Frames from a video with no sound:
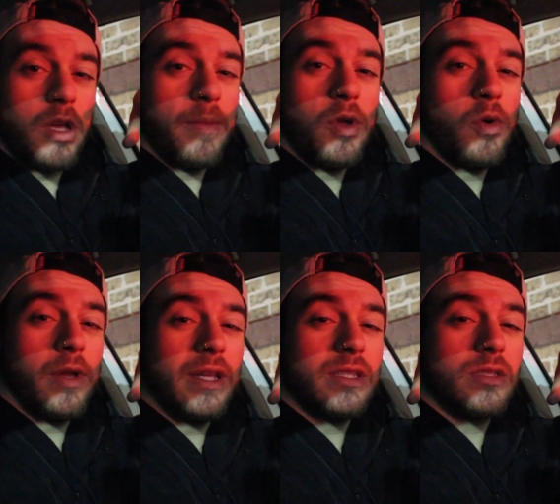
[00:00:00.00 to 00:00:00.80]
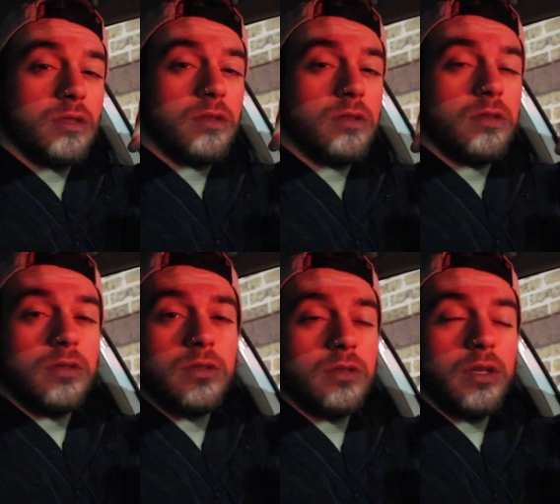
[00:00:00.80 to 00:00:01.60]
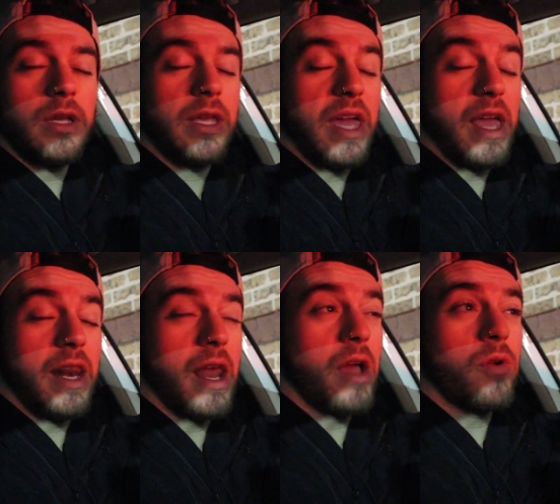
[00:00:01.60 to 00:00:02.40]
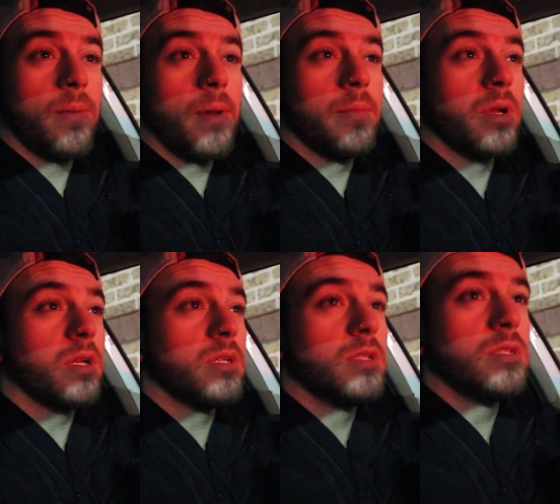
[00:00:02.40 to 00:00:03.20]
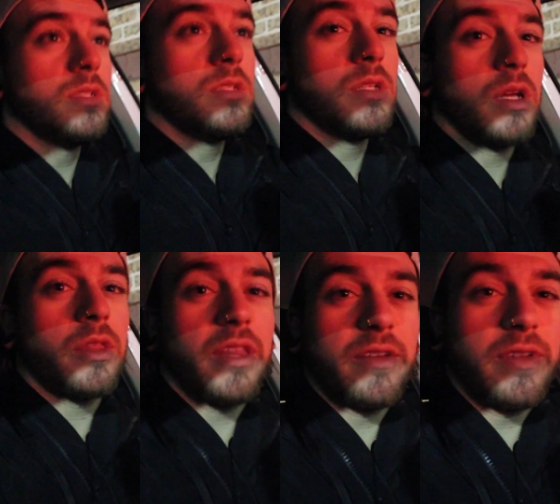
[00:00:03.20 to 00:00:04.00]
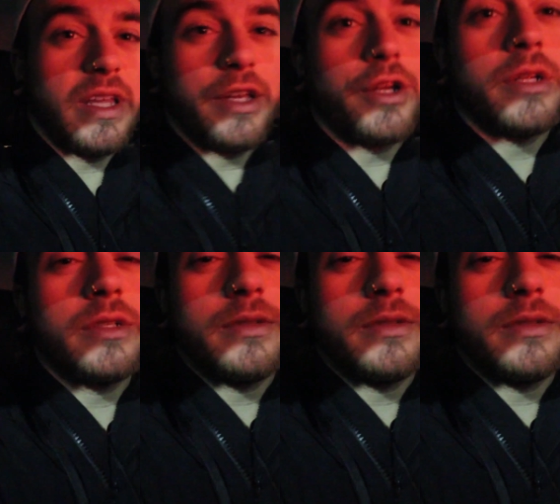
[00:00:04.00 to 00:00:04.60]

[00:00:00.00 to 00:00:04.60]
Tell me who it is. I cannot remember. I'll think of it later.